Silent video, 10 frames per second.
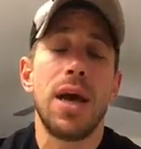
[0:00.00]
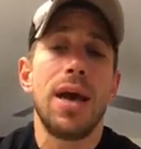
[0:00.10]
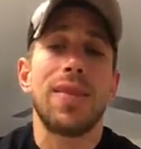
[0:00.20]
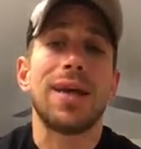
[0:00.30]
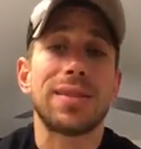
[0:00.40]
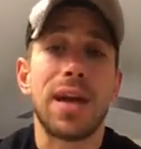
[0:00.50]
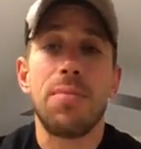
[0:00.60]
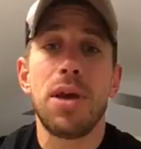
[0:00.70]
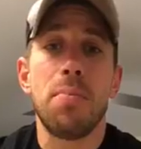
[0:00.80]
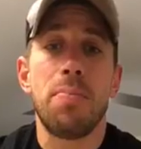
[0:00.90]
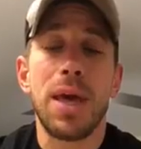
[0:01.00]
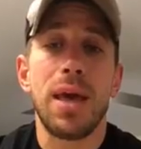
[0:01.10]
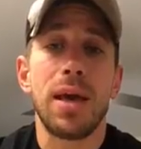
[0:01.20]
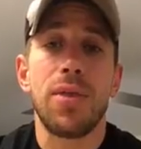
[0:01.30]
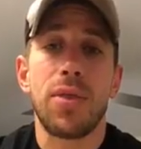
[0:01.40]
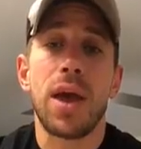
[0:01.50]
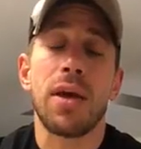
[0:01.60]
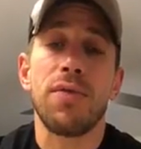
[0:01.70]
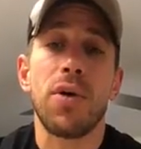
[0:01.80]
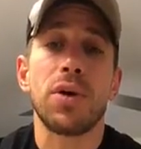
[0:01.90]
That's going to be a big thing,
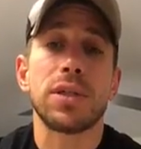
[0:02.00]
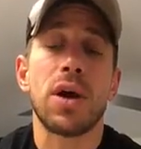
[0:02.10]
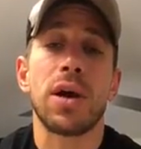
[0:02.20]
focusing on